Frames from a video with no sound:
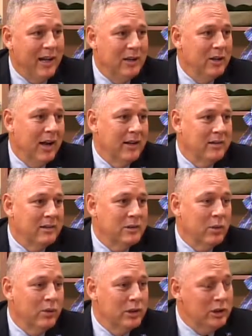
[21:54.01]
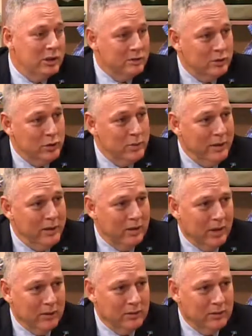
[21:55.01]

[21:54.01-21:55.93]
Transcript: and sold his shares for $2 million.